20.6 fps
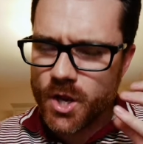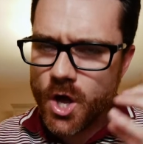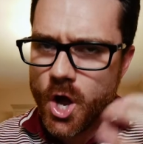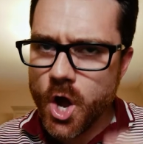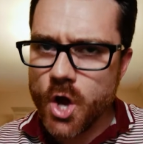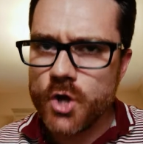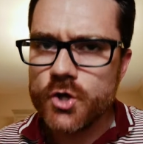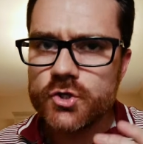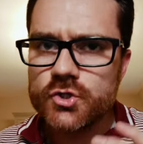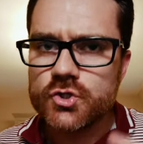
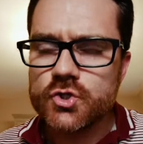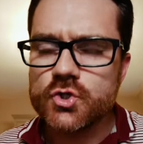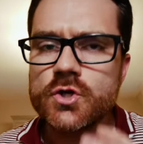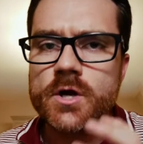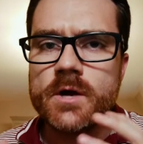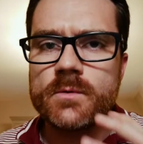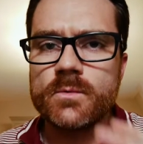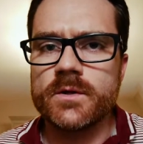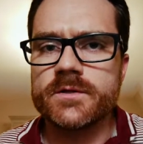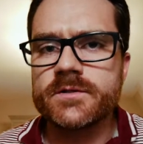how
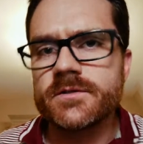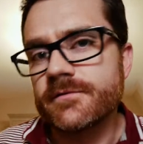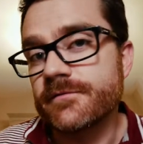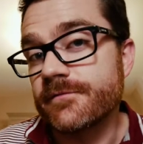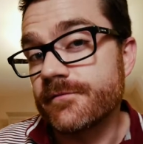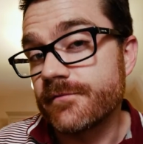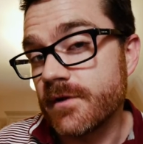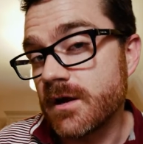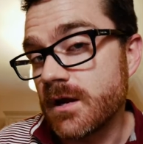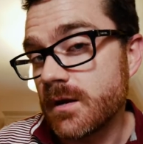do I want to
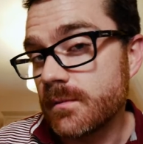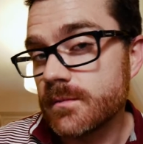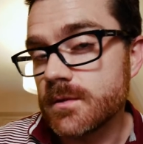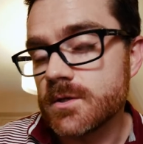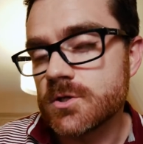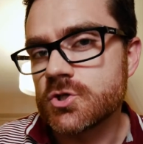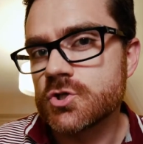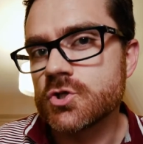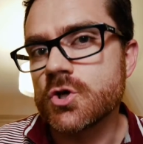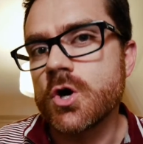frame
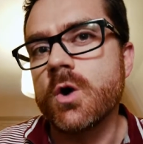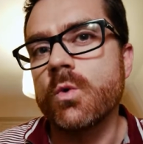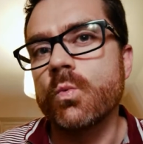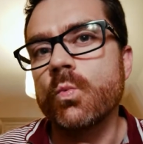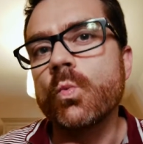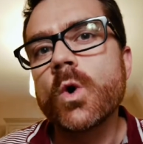the shot?